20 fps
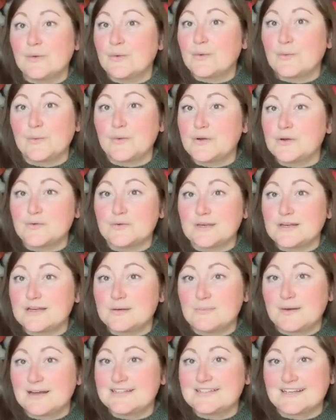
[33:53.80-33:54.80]
We don't need to
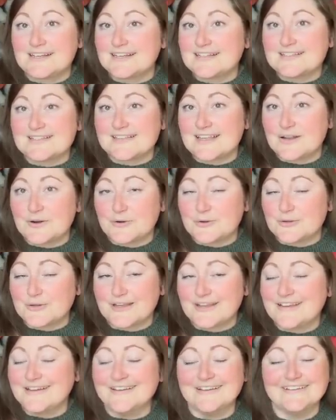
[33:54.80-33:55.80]
buy tickets that early.
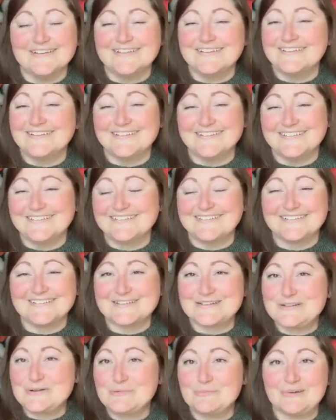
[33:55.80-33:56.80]
There's
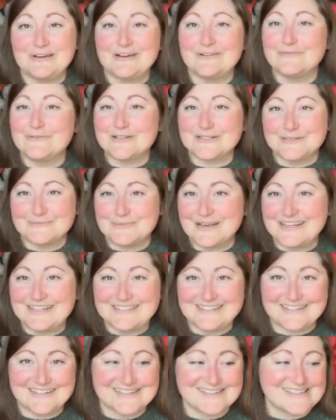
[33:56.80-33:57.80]
no benefit to buying
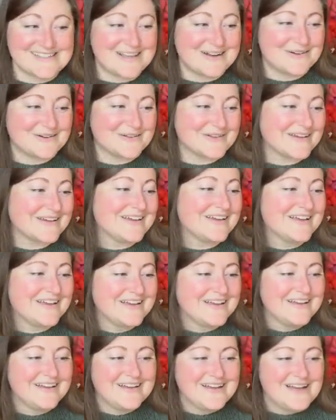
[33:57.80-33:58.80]
tickets that early.
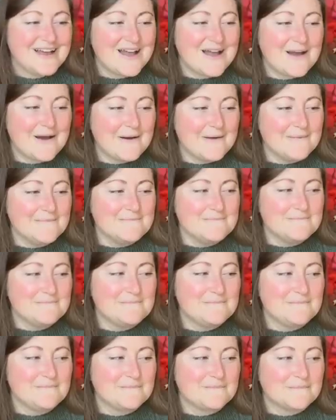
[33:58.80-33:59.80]
But
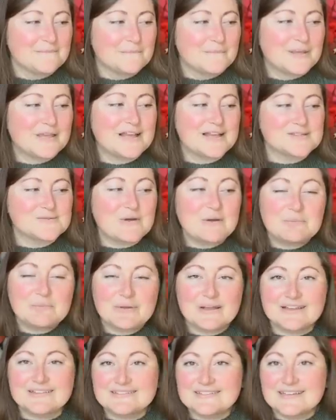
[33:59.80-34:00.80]
yeah, so I
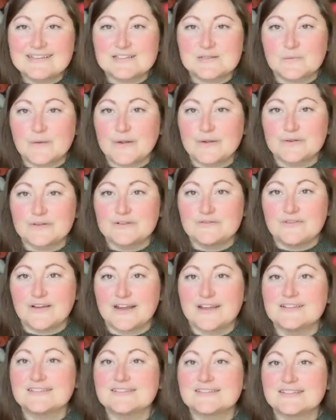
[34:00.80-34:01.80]
plan things well in advance.